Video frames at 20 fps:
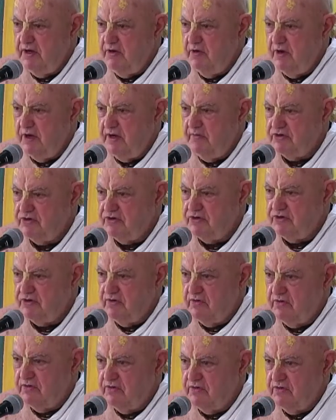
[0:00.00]
He wanted
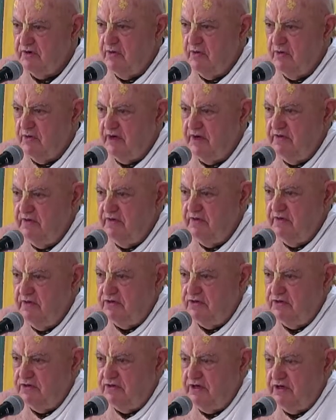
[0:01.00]
books out, he wanted
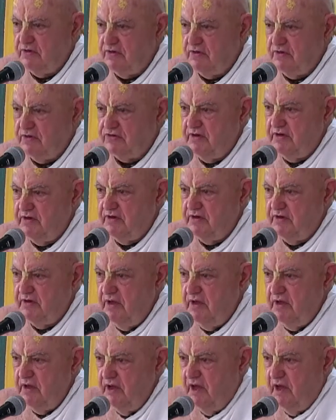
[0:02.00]
to do temples,
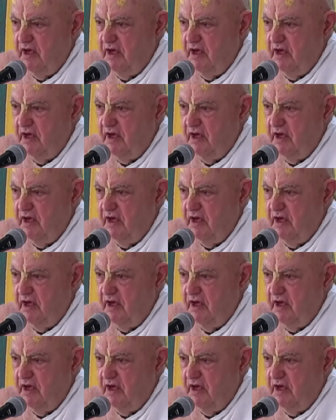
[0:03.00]
and